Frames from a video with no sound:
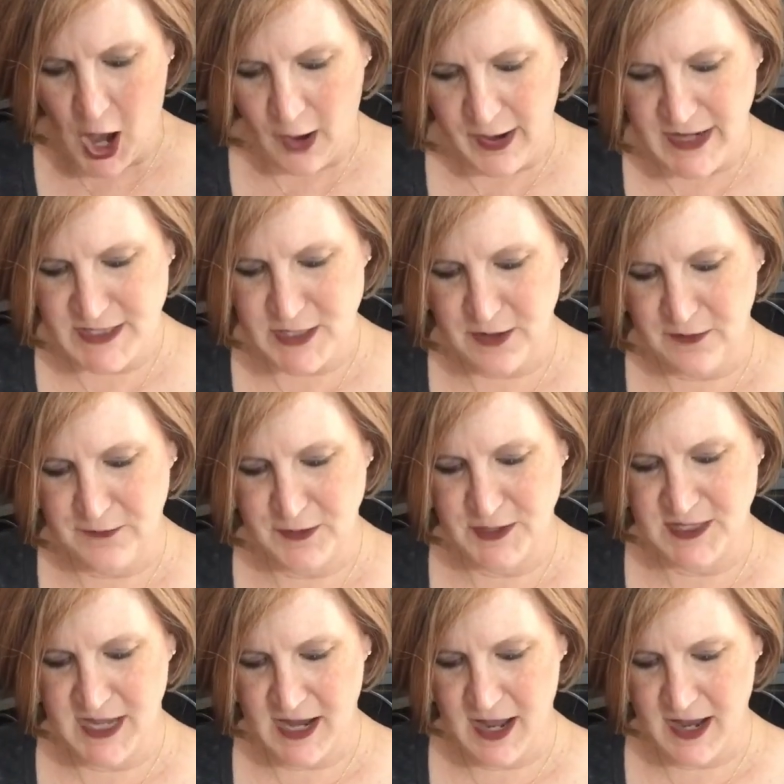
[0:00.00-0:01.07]
All right, so the
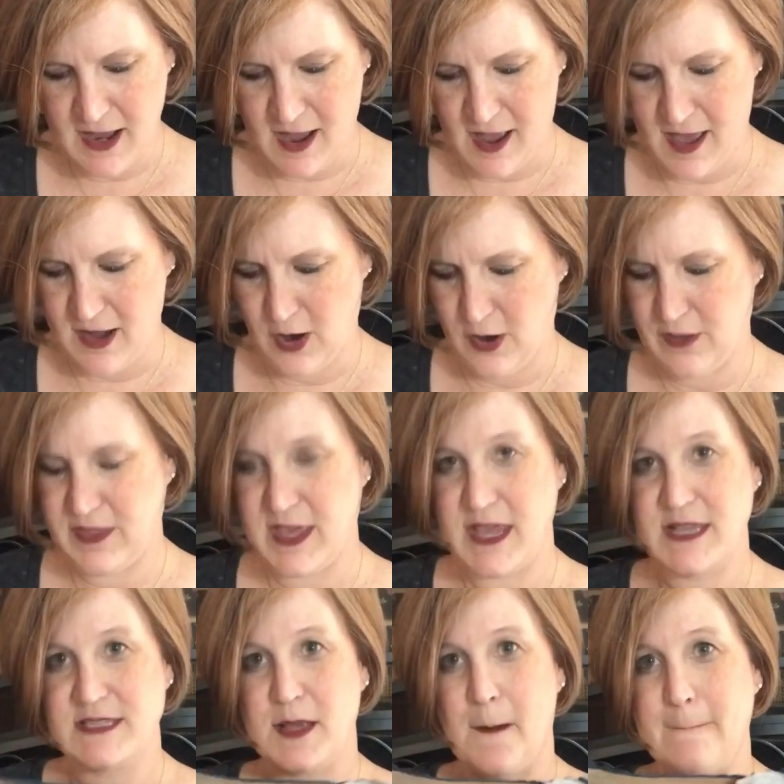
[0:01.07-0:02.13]
first thing I got are
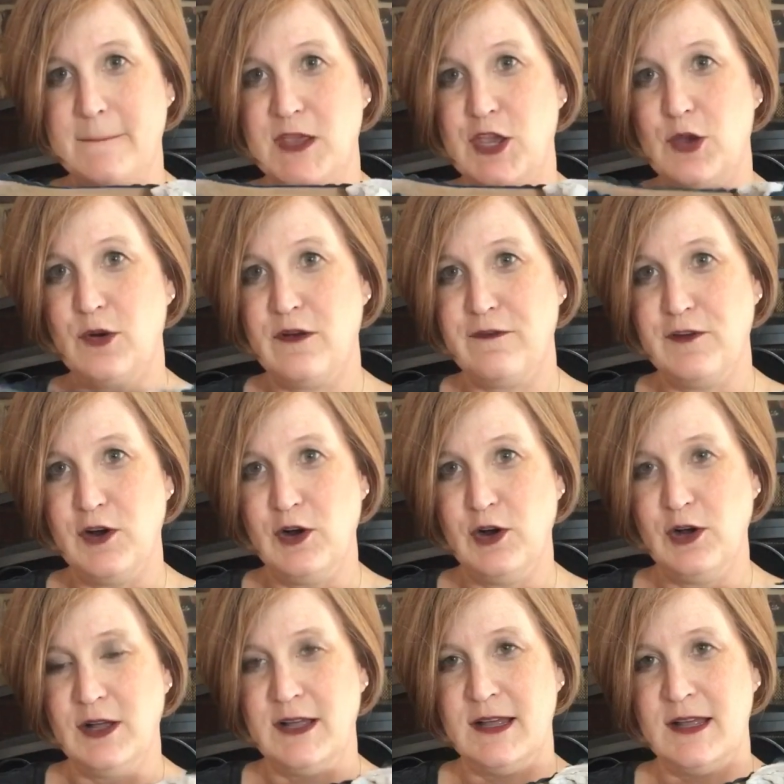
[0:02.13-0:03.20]
these
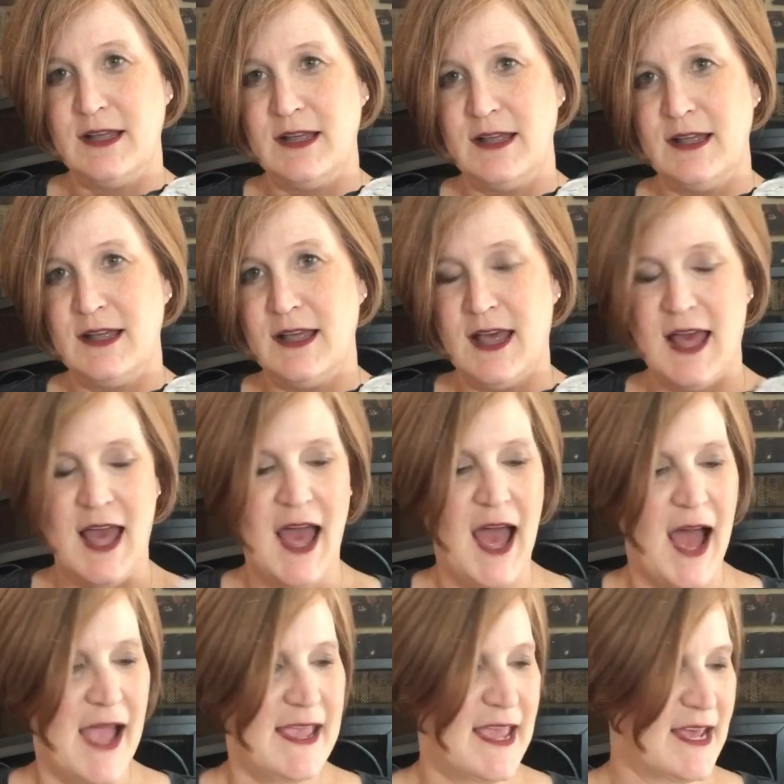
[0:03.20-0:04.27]
beautiful,
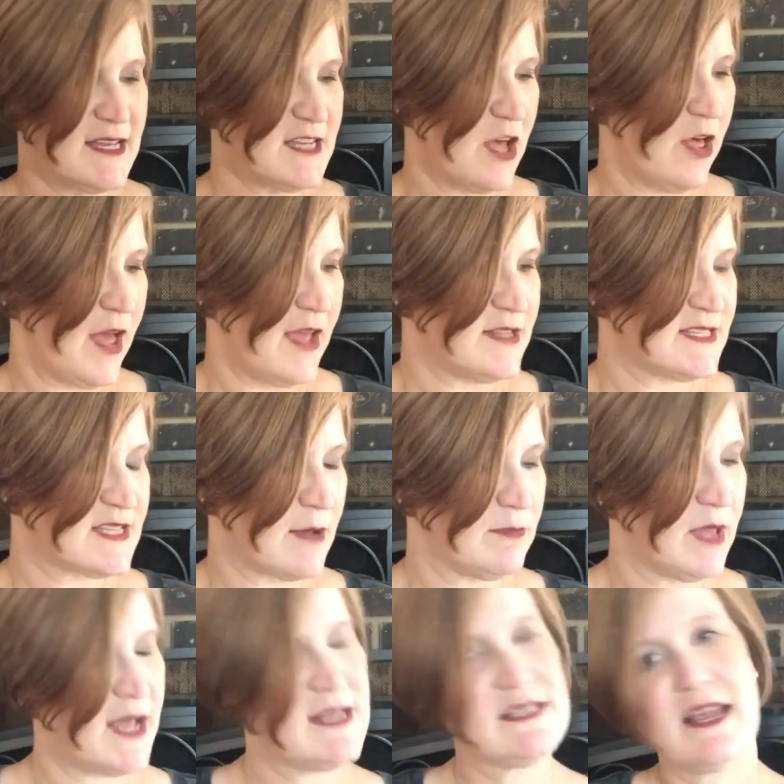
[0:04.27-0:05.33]
I can't tell, in
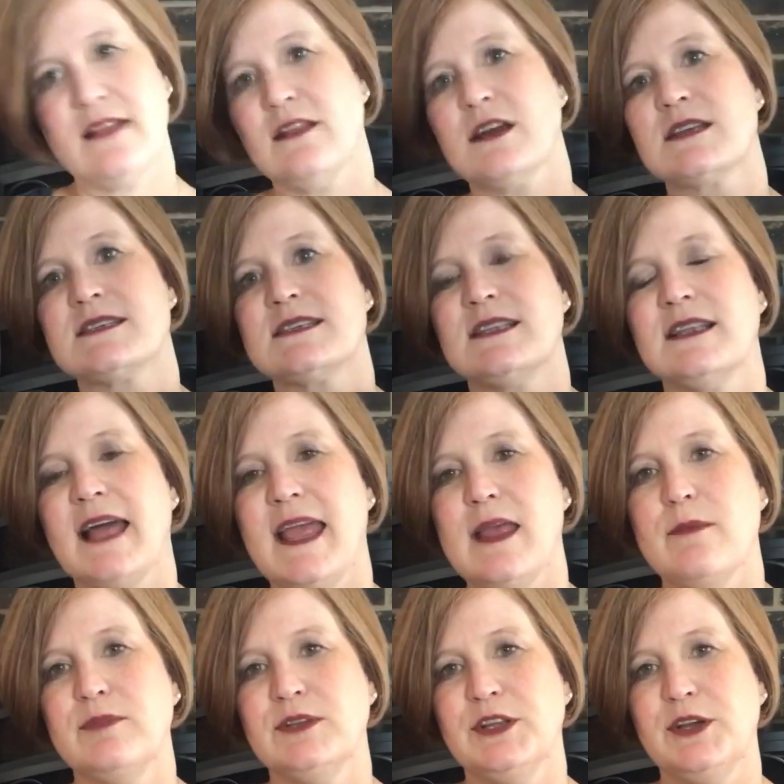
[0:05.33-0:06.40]
some lights they look
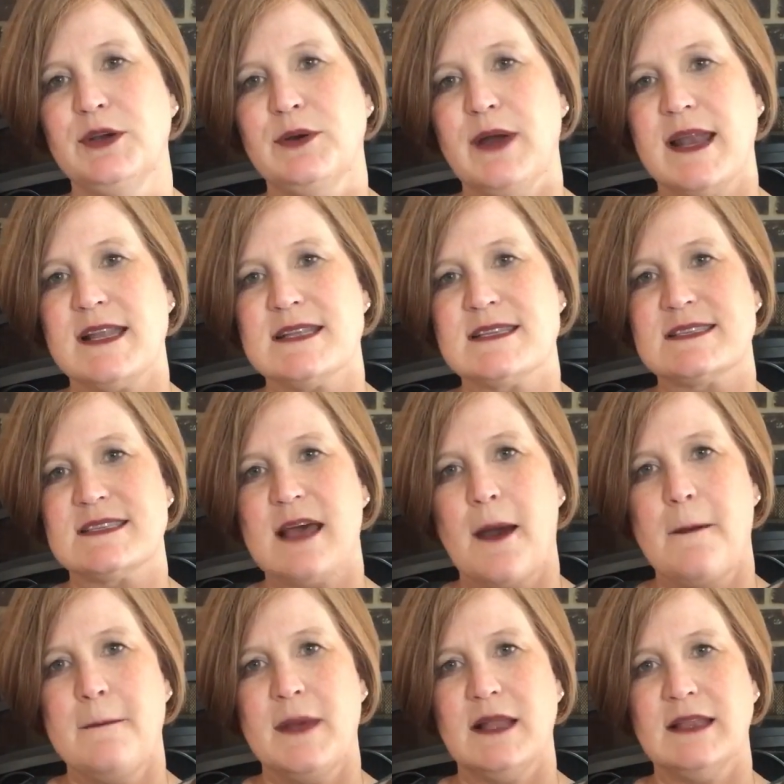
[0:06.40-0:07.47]
slate blue, and in
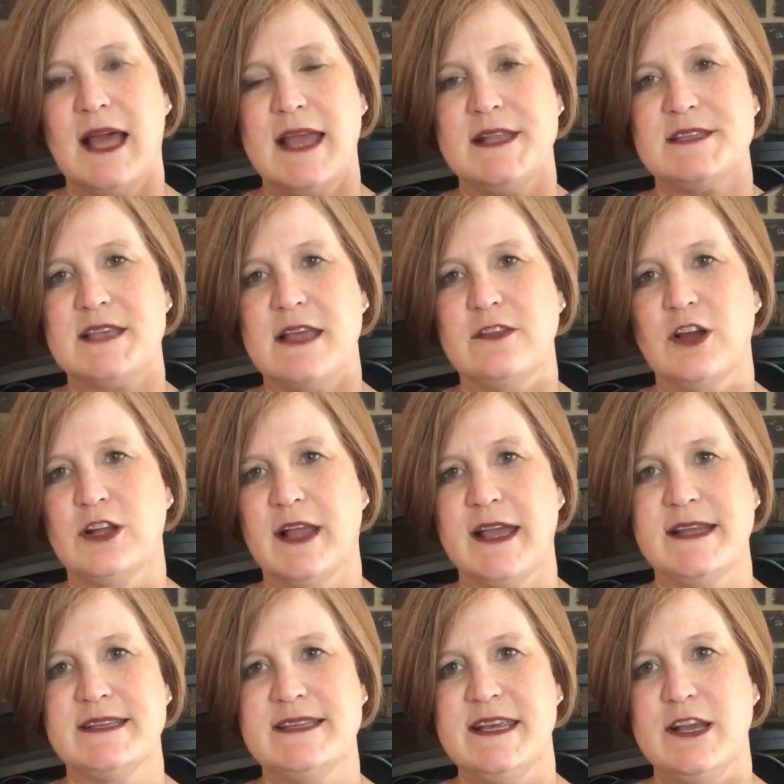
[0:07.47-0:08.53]
some lights they look
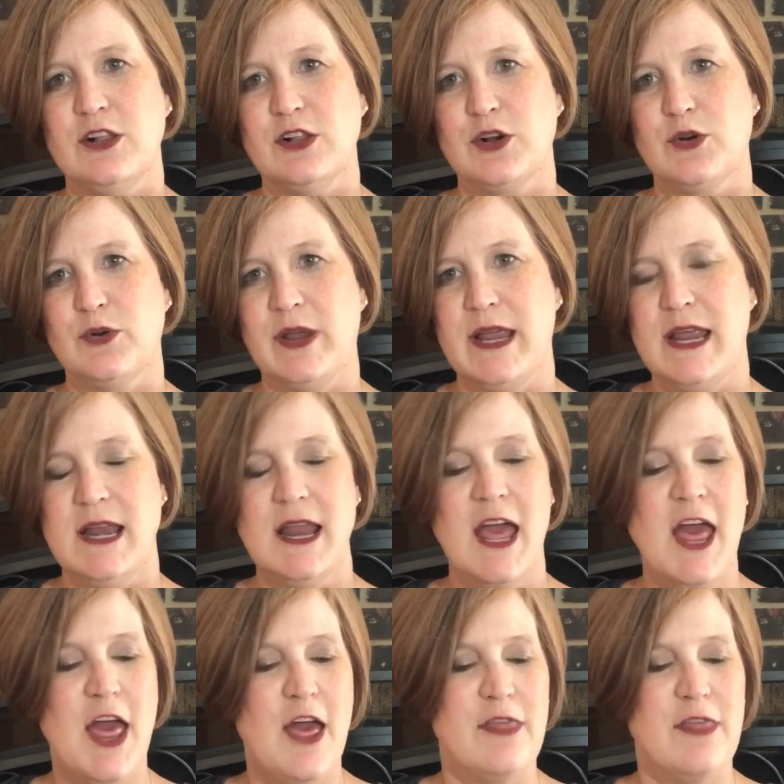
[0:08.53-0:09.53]
like teal green.